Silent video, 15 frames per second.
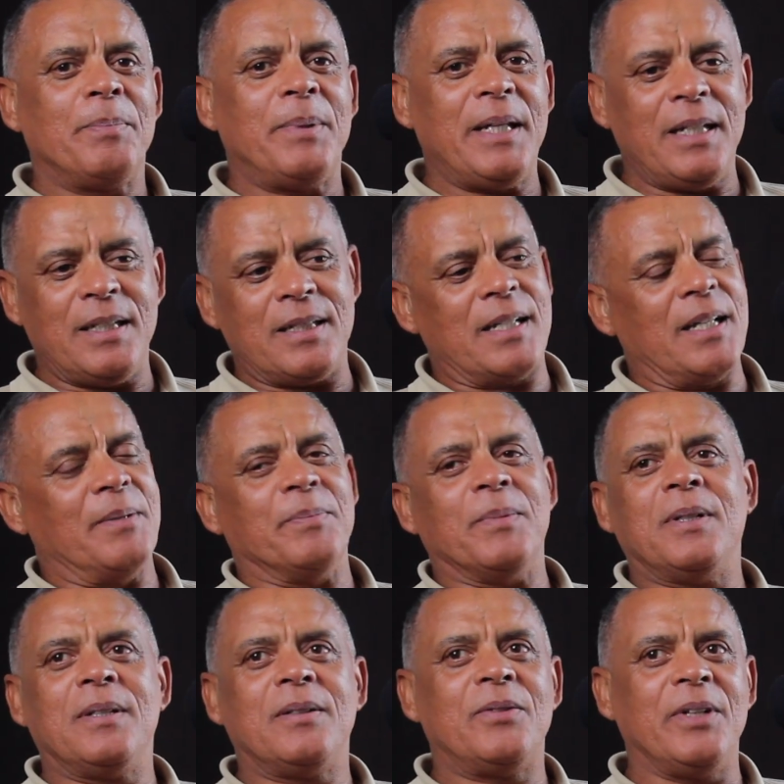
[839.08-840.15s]
please come.
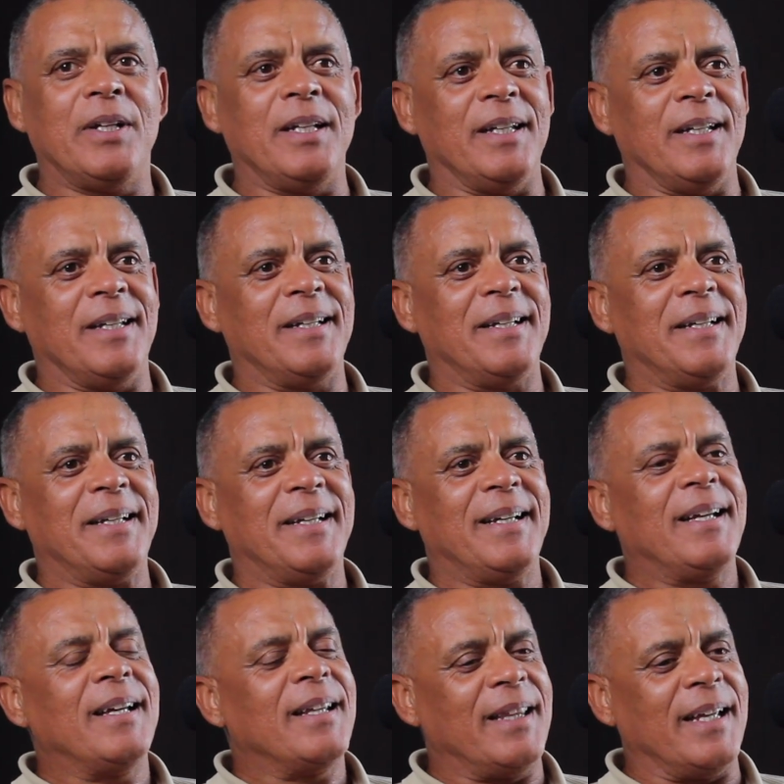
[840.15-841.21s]
Really,
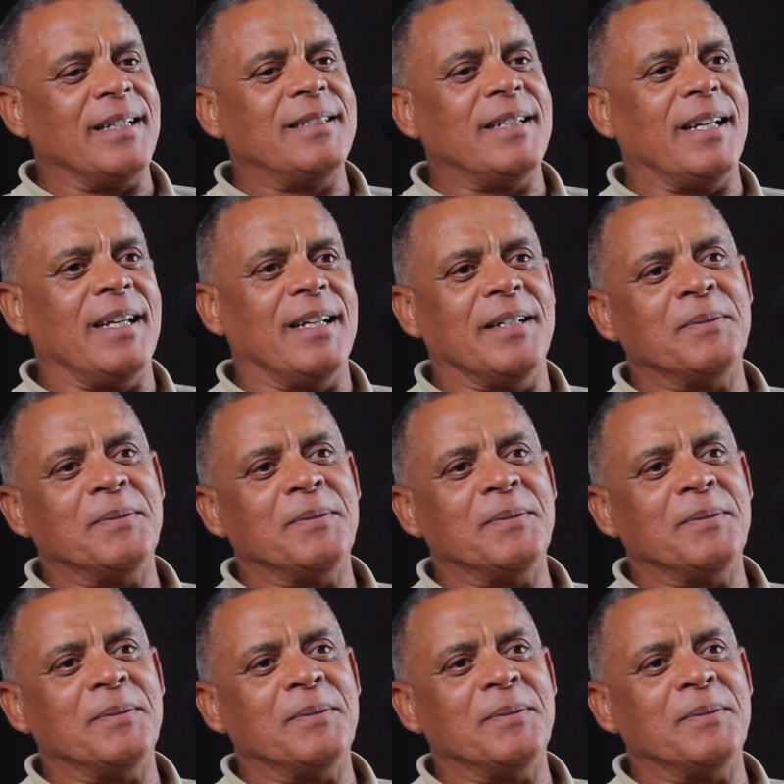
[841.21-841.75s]
thanks again.